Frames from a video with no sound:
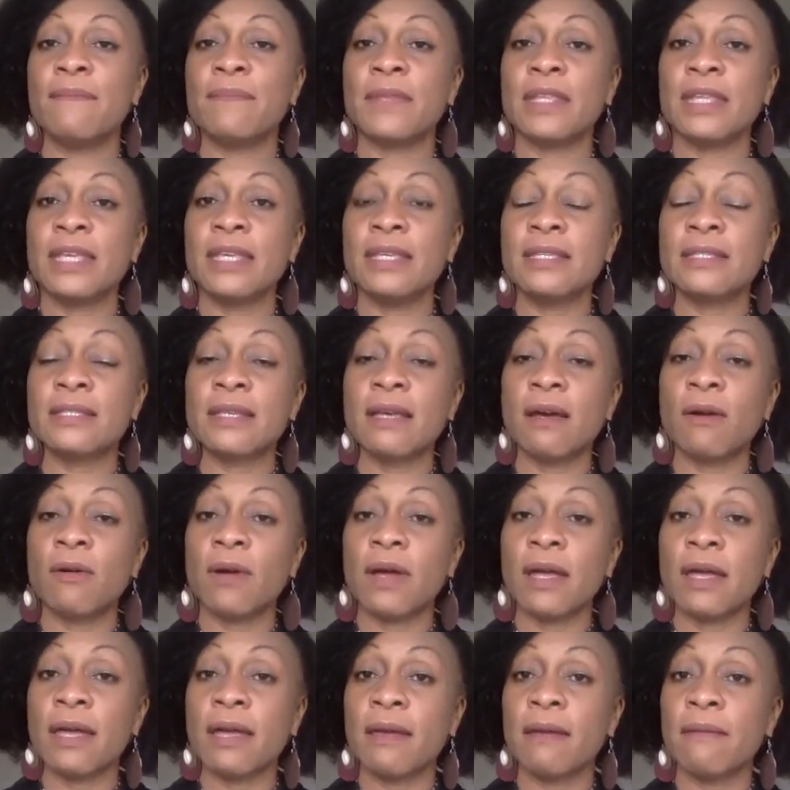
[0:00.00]
is
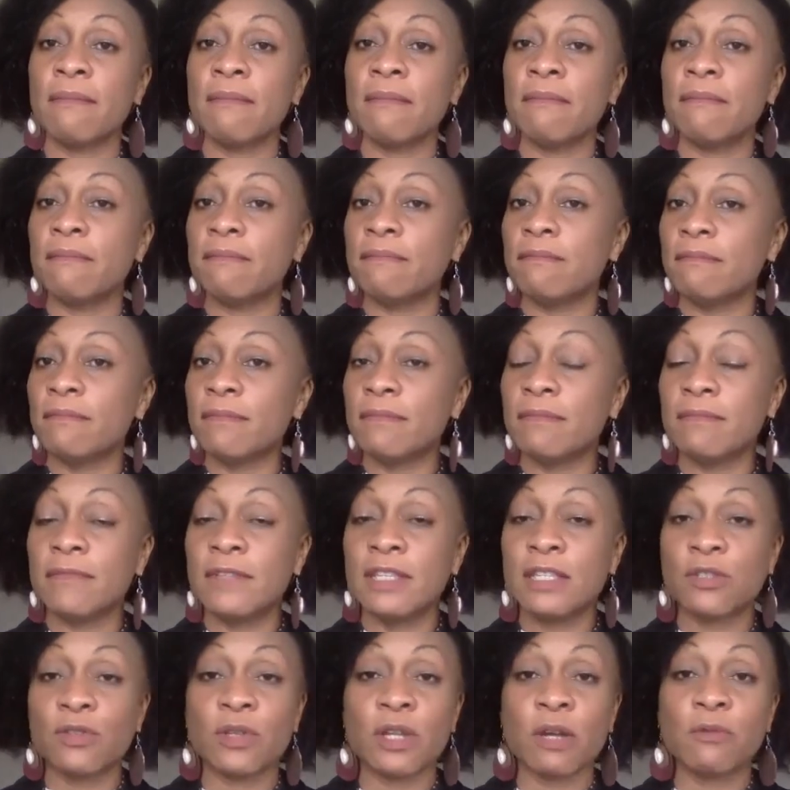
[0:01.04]
a
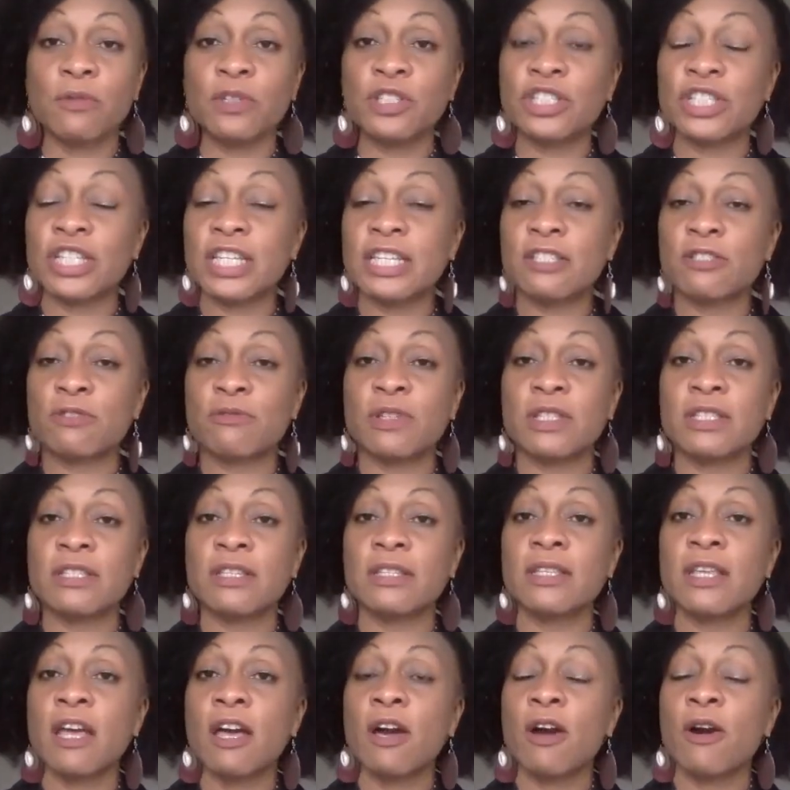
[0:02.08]
disorder which is
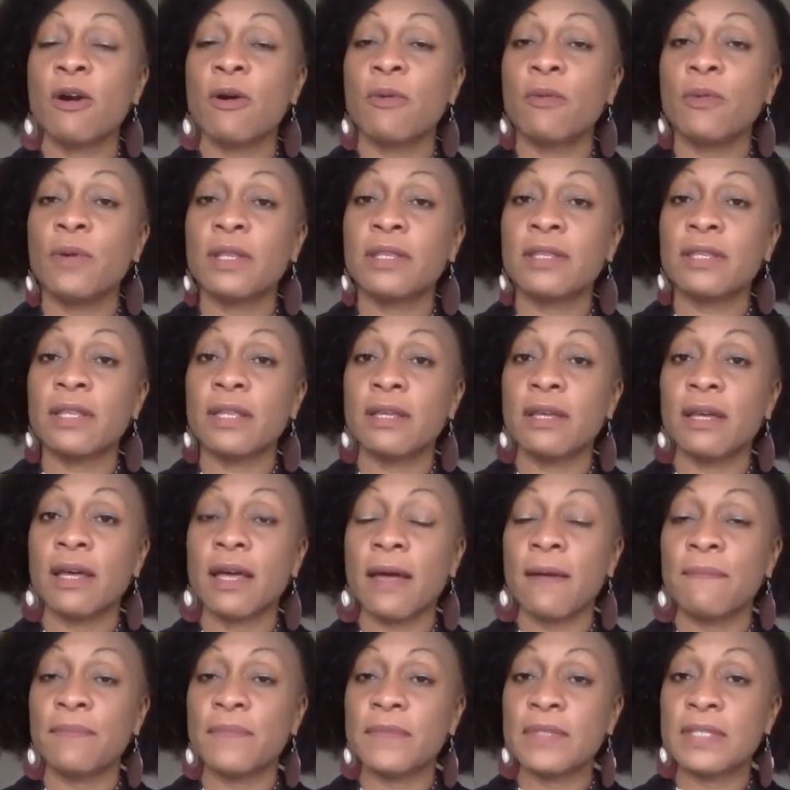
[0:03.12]
treated with
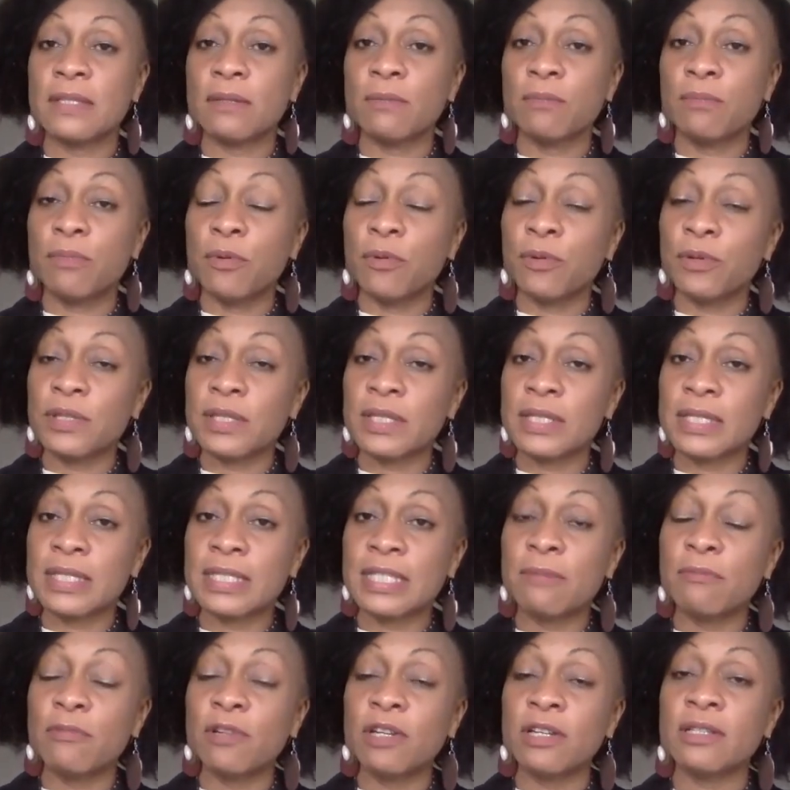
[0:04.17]
both
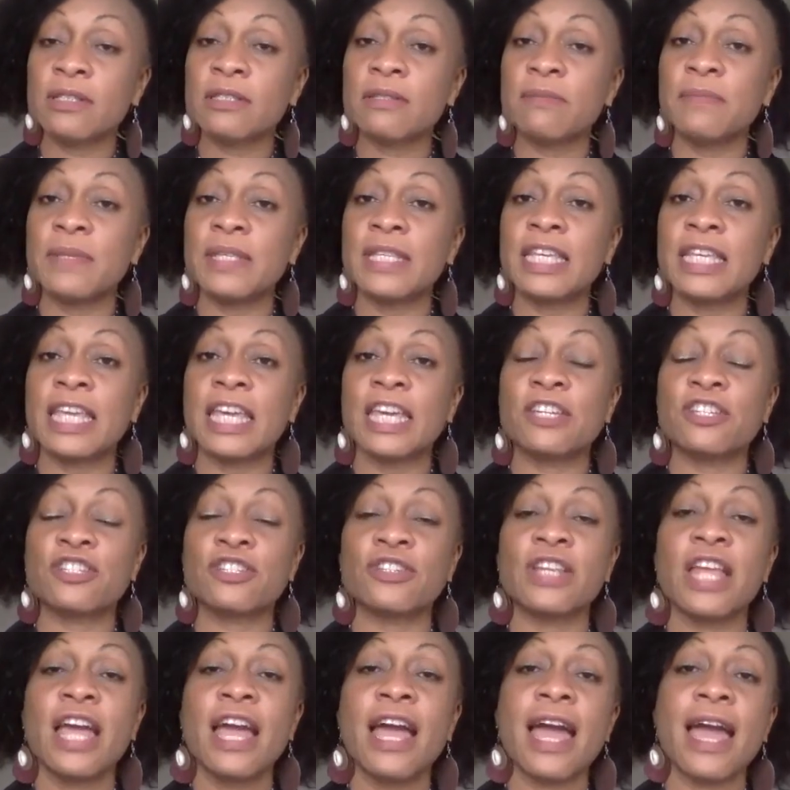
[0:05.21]
stimulant
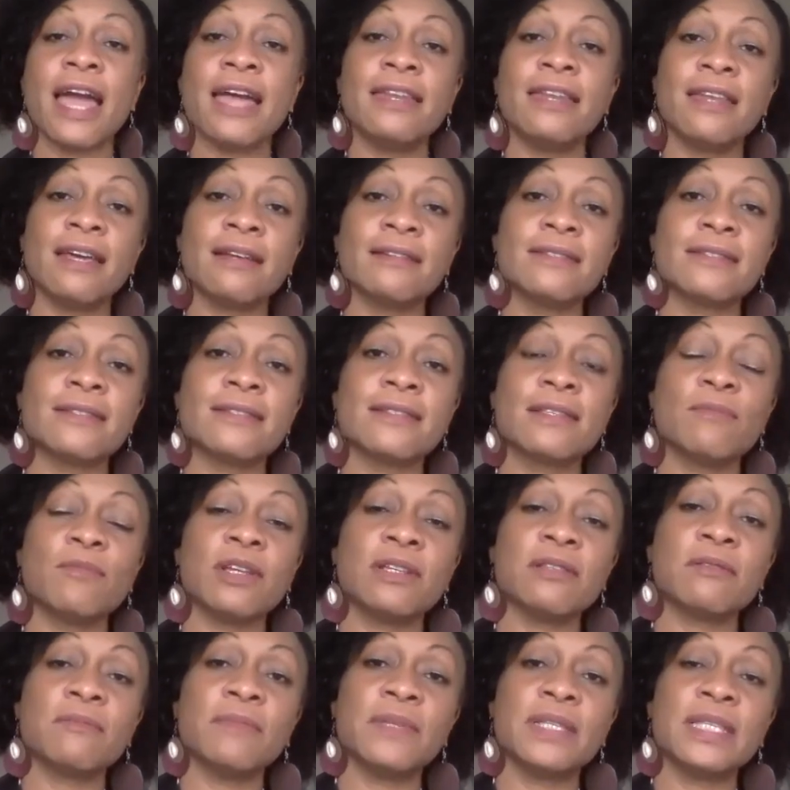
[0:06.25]
medication and
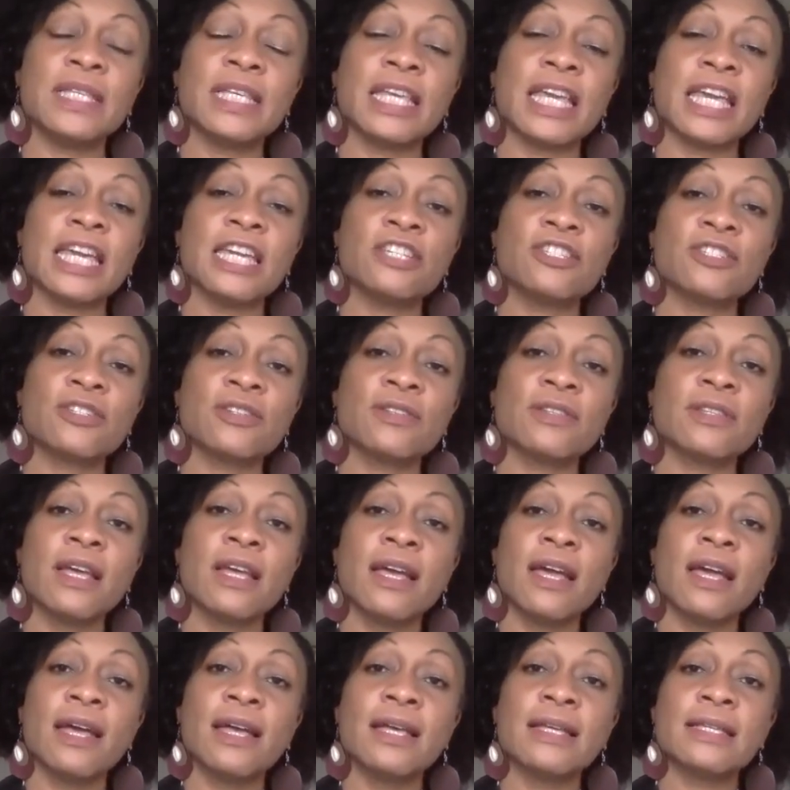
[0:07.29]
non-stimulant medication.
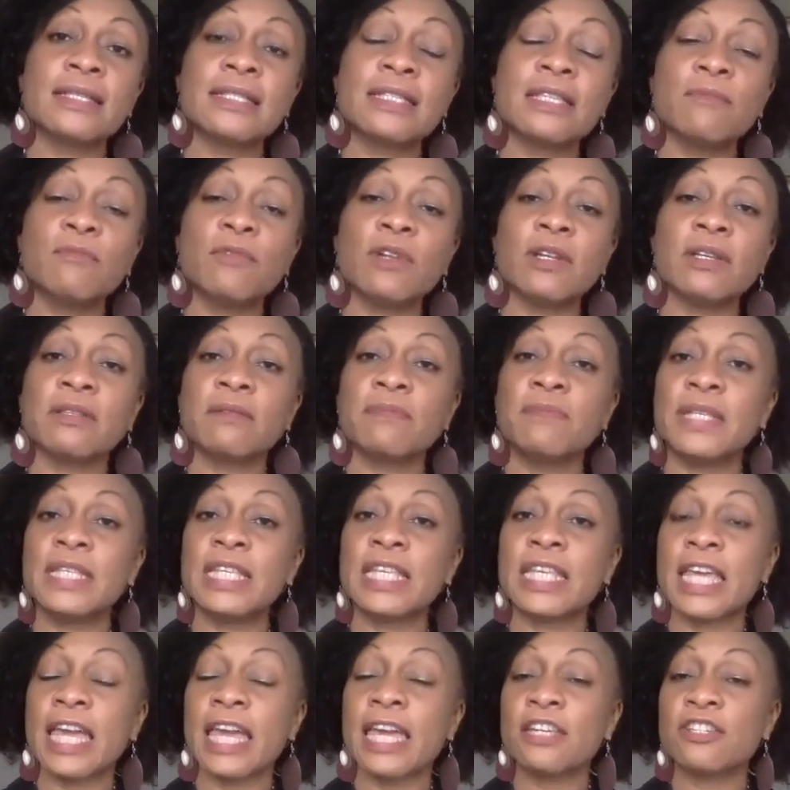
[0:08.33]
Stimulant
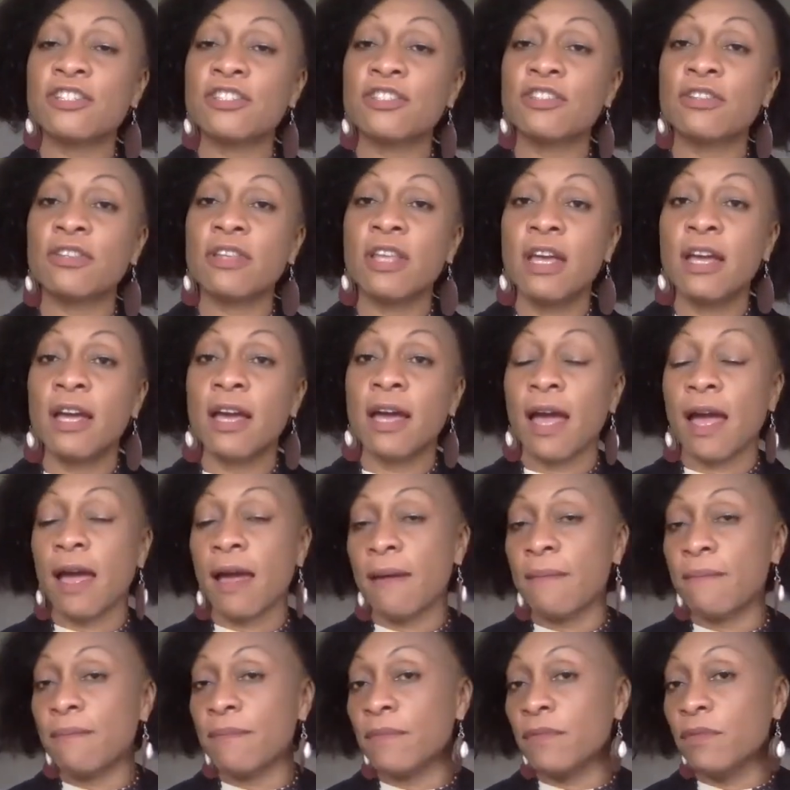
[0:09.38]
medication
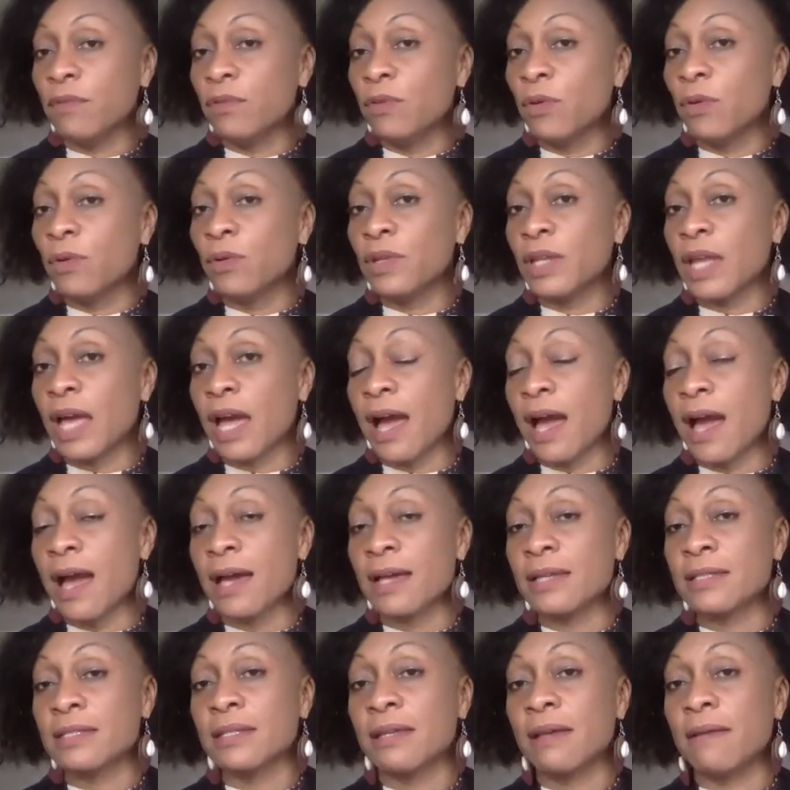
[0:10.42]
known
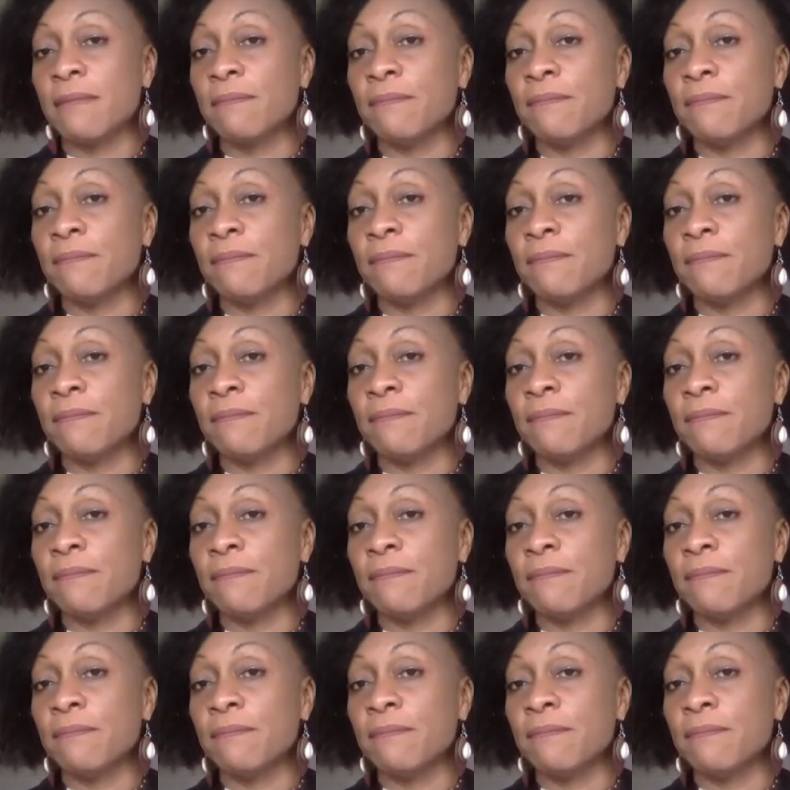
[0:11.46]
as,